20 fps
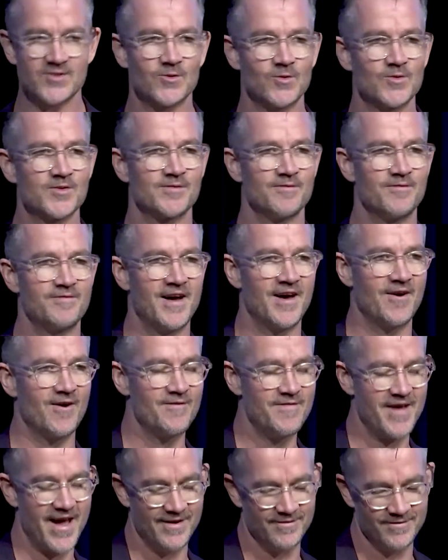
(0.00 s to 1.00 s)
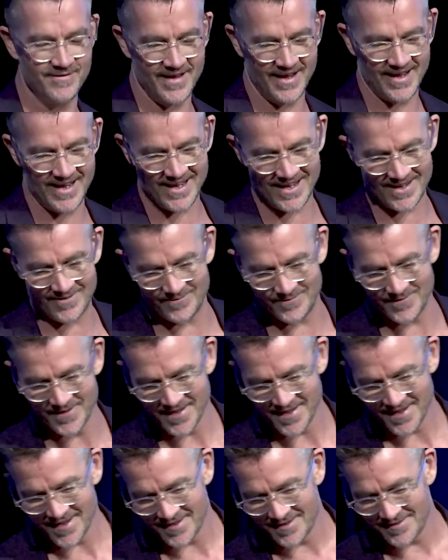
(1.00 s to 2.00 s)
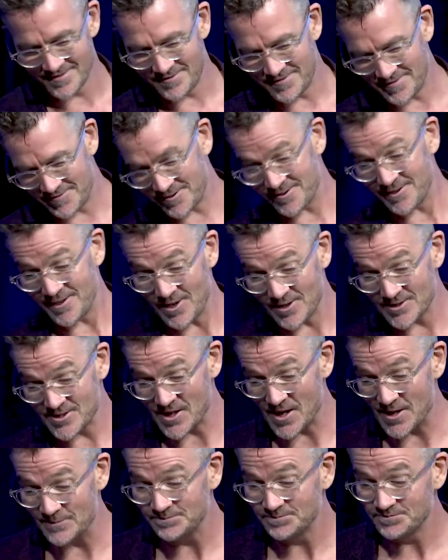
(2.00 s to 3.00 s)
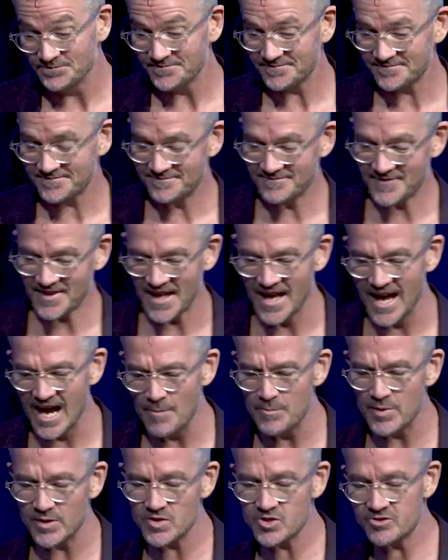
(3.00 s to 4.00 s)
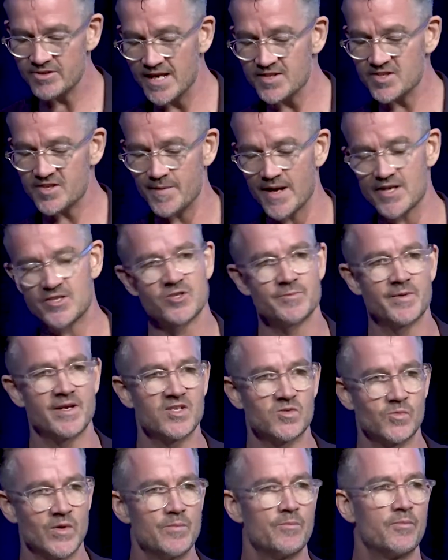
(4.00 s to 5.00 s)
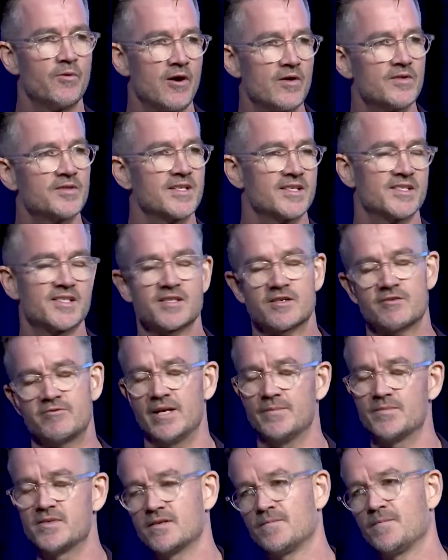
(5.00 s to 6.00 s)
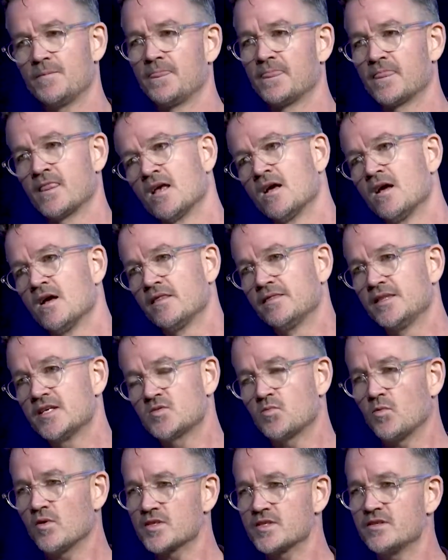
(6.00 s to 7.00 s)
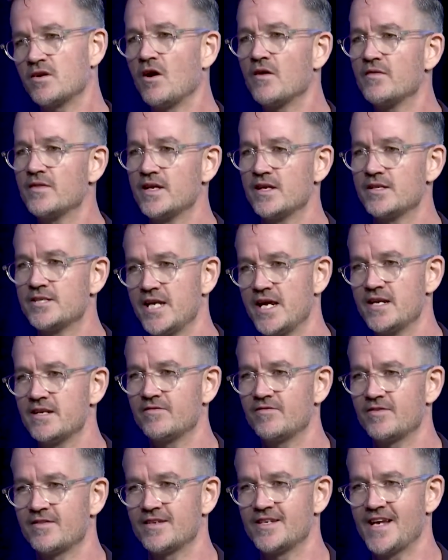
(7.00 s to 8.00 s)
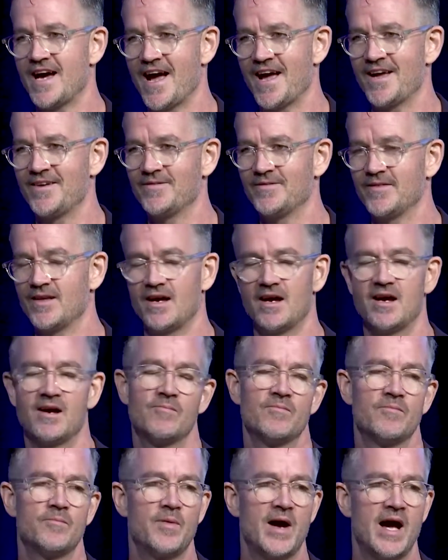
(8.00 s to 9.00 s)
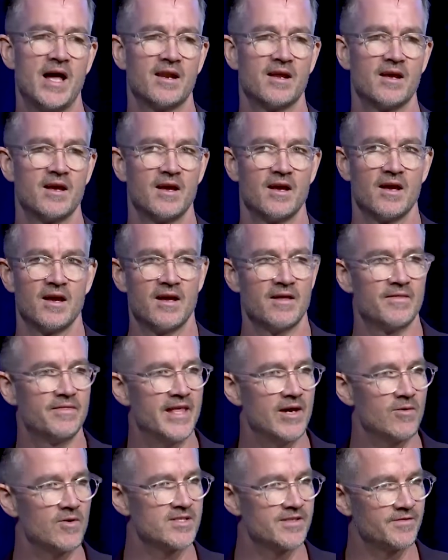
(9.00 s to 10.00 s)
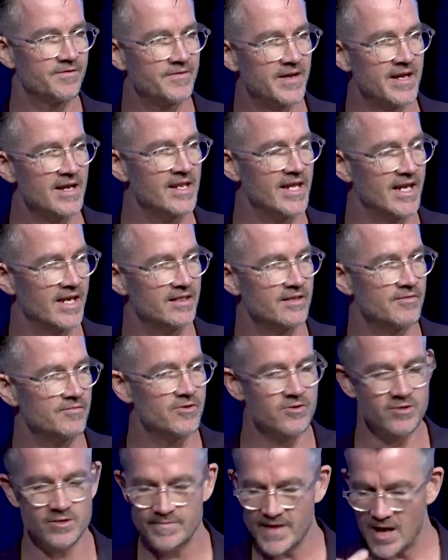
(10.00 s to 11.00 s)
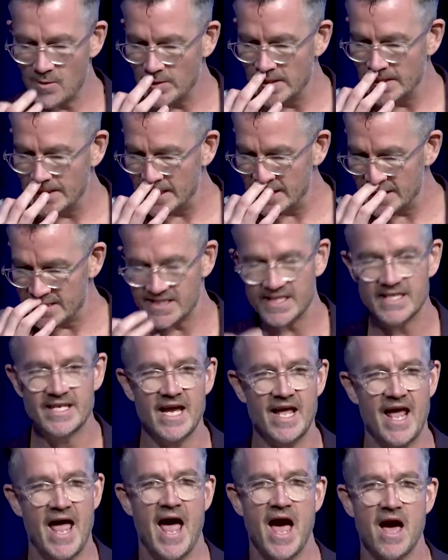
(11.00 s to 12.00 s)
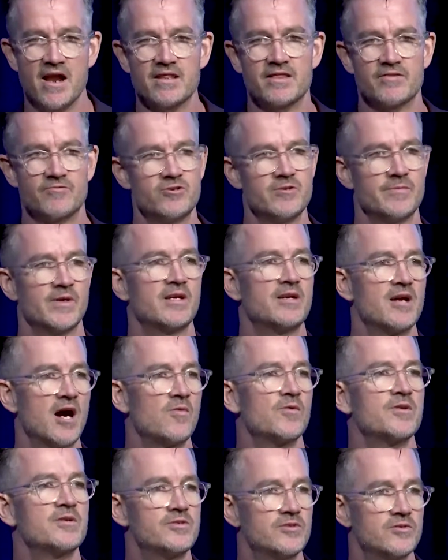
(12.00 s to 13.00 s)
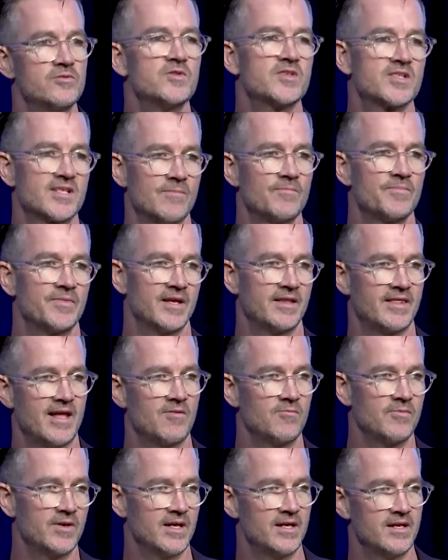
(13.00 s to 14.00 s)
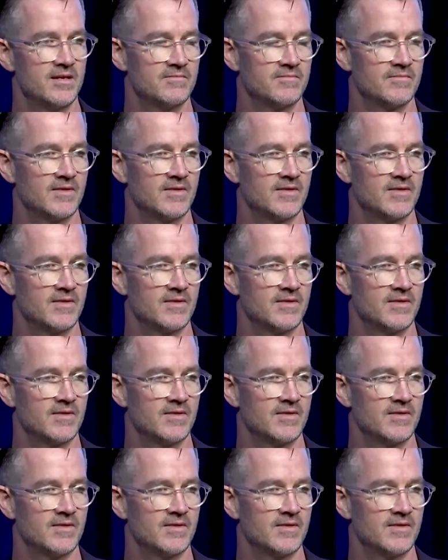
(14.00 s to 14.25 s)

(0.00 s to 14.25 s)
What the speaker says: awesome fun I've had for a long time. But it was transformational because we broke the script. This wasn't on the agenda for the day, but there was a feeling in the room that we needed to get out of the room and go and do something that we